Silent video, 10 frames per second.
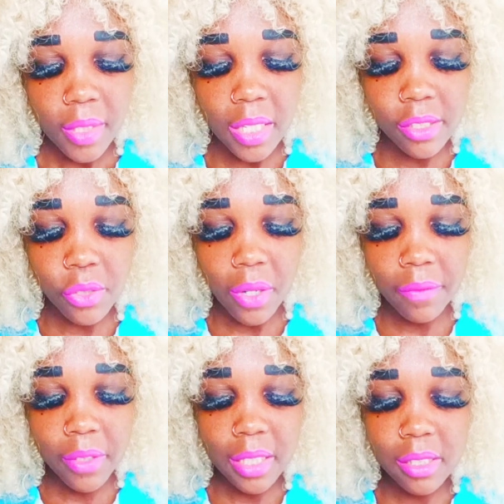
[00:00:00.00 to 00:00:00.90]
And so I
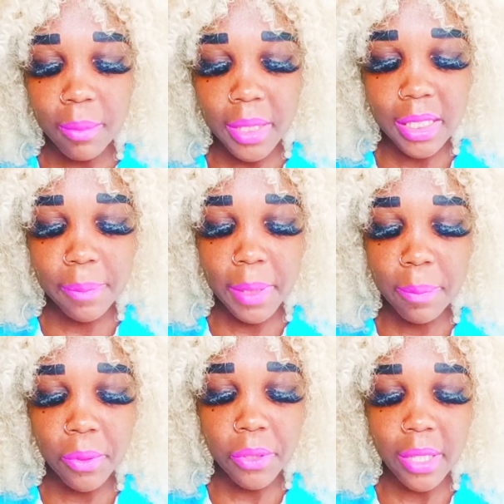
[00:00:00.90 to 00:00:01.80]
feel like some of these
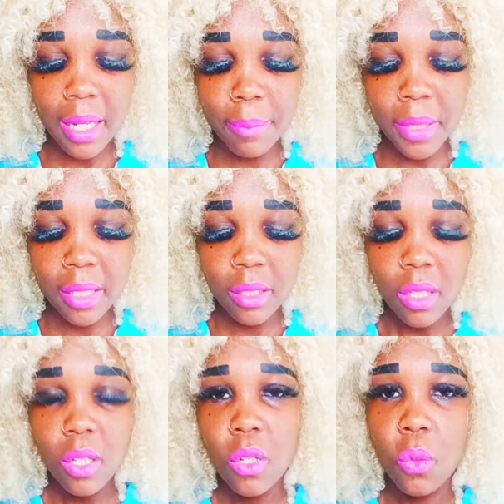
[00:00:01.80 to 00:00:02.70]
people could have been
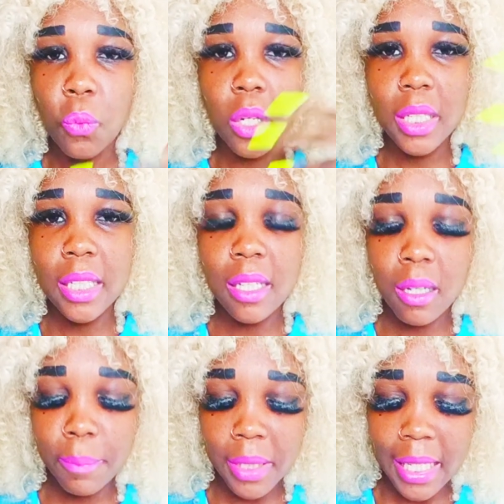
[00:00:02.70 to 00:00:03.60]
working
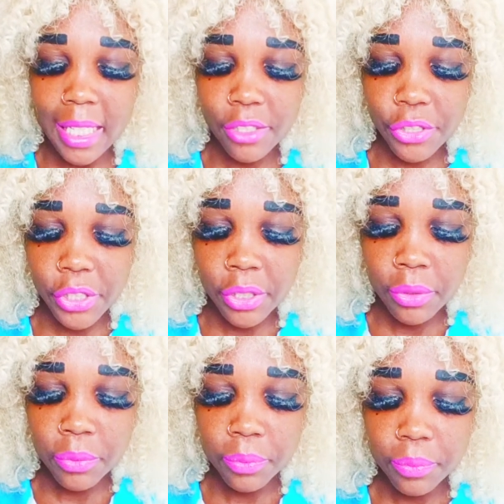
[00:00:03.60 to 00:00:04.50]
up against
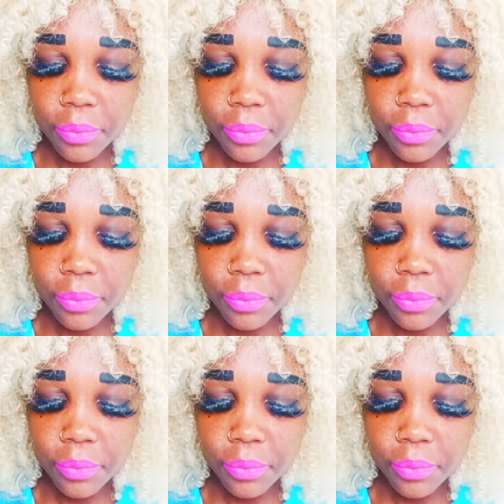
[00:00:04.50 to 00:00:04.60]
you.